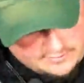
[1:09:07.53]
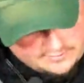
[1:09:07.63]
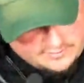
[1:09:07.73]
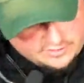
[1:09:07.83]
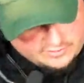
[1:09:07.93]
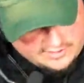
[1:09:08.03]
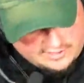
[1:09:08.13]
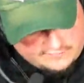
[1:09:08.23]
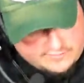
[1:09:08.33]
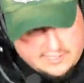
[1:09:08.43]
I
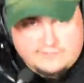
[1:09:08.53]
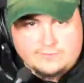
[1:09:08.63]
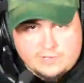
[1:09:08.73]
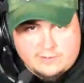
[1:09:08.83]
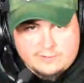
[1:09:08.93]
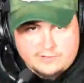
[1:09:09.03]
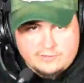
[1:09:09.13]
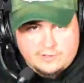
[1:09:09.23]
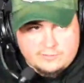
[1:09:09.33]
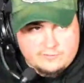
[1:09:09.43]
have the proper
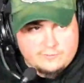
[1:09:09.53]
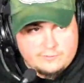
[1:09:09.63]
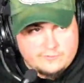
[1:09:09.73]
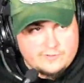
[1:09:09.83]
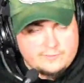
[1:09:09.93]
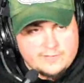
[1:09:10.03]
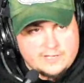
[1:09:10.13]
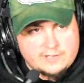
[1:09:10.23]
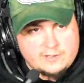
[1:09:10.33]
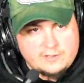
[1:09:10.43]
Bovita
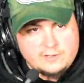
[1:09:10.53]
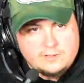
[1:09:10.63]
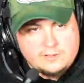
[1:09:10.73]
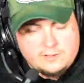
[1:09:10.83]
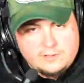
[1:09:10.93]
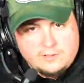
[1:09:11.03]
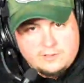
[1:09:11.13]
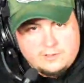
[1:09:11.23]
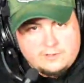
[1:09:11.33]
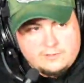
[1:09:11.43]
pack
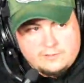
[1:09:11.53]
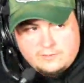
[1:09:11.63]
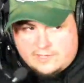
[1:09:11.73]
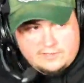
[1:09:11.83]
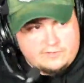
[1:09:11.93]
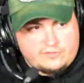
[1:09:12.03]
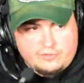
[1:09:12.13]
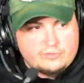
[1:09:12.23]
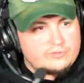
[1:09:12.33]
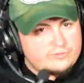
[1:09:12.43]
that
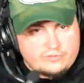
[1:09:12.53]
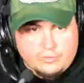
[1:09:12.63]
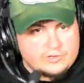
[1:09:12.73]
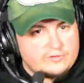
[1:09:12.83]
suits 200